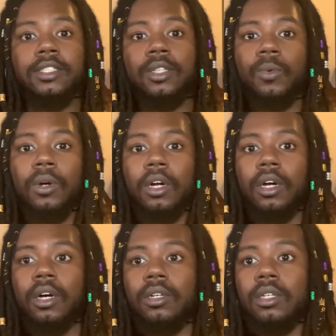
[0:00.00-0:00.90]
of the
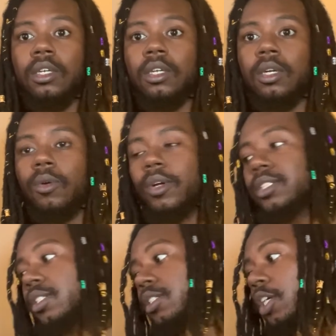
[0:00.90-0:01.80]
world, where it's
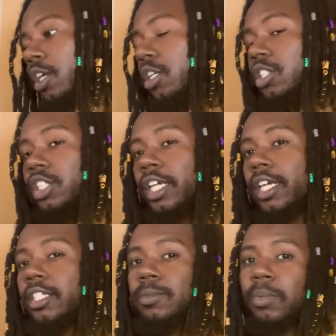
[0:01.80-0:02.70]
to turn the
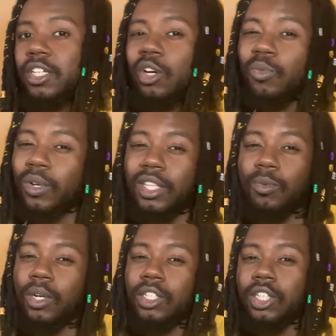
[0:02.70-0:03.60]
cheeks, but don't really
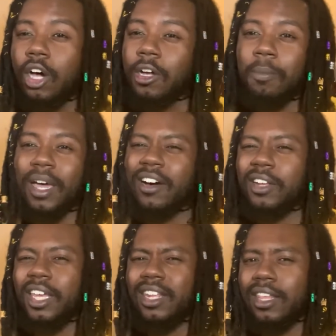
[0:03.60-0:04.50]
want to talk about
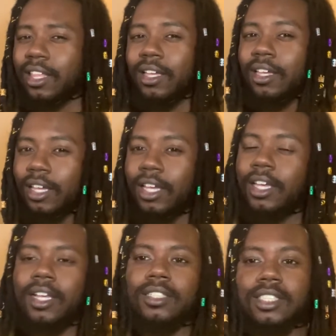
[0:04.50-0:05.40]
any of the
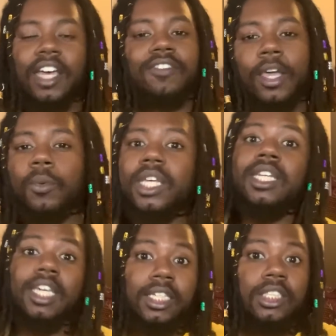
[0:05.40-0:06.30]
stuff that we
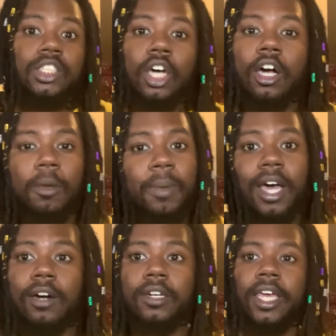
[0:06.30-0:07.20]
need to talk
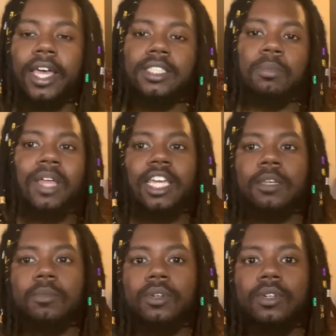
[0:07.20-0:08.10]
about as a Black
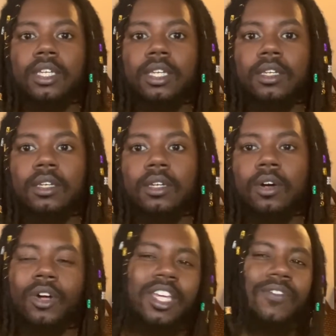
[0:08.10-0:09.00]
community,
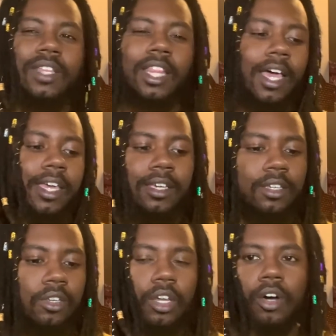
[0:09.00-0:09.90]
or even like,
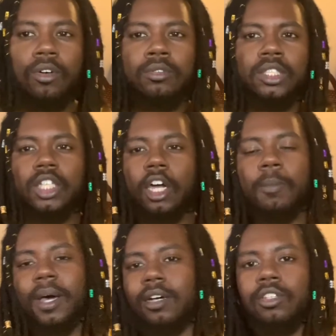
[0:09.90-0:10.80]
you know, talk
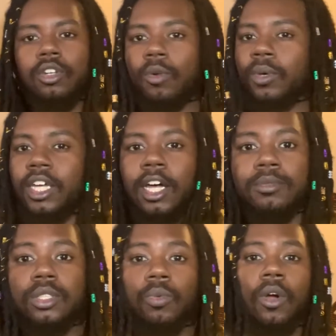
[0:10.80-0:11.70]
about, you know, when it comes
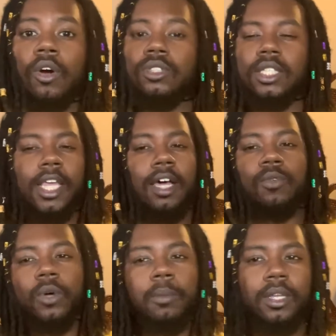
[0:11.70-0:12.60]
to roles, is how
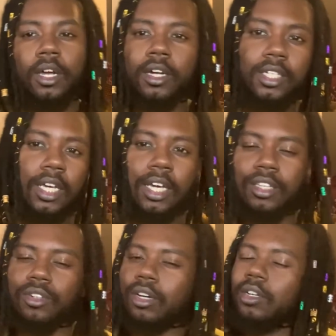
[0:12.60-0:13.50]
women are done.
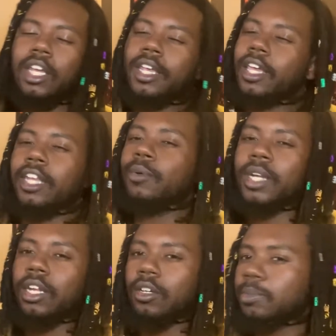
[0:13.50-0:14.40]
You know, anyone that
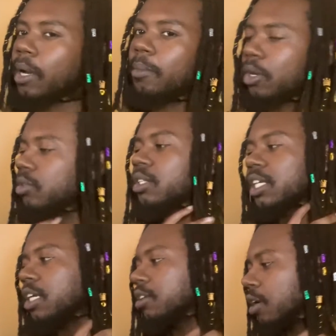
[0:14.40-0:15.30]
knows about Martin Luther
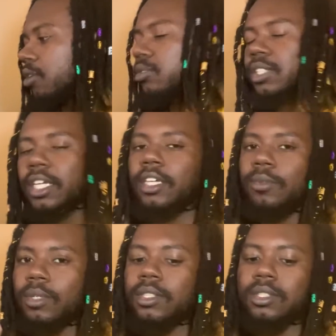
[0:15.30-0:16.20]
King knows that he
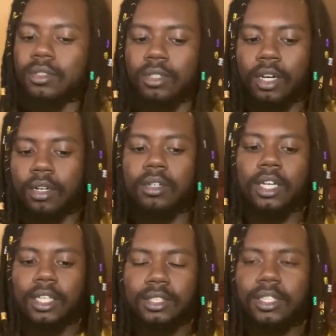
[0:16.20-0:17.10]
was, you know,
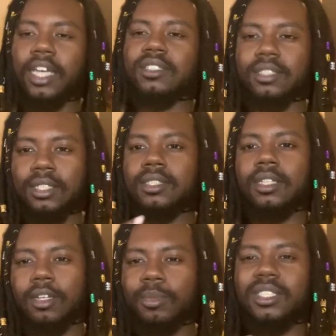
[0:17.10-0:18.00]
sexist, a
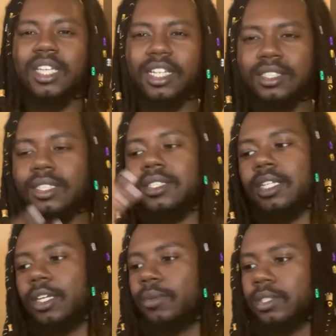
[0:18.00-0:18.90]
little bit sexist, and
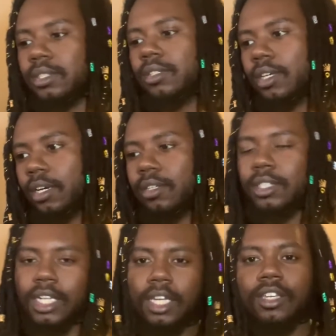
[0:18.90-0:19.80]
he was, you know,
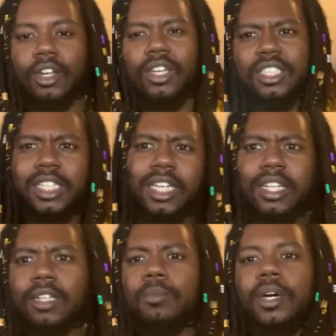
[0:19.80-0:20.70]
he
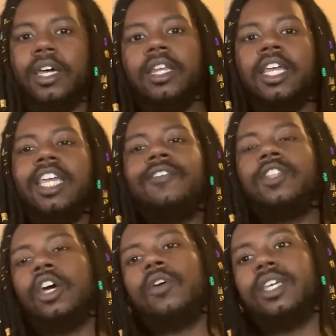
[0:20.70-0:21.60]
cheated. But even
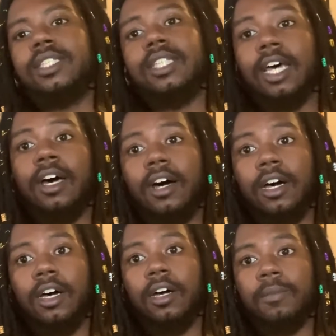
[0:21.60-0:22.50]
though his
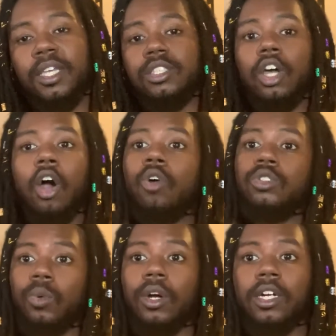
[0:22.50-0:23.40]
goals
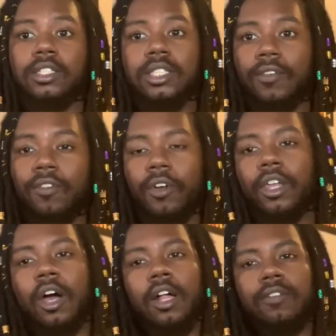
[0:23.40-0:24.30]
were to free
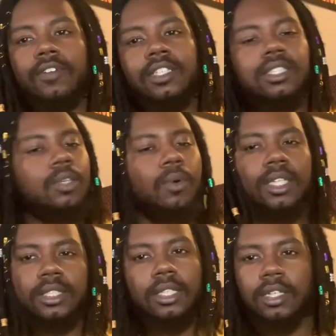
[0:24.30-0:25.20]
all of us, he
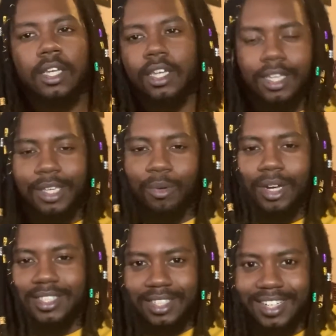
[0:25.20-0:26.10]
wasn't
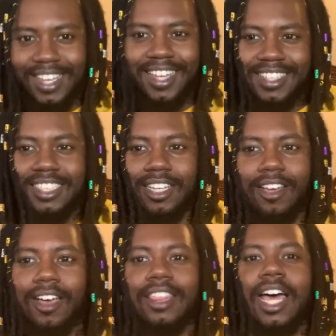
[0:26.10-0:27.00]

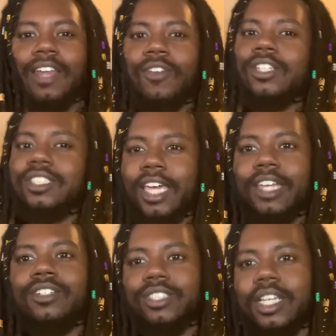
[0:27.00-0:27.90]
to a lot of our
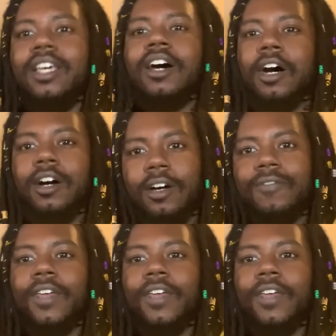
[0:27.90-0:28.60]
standards a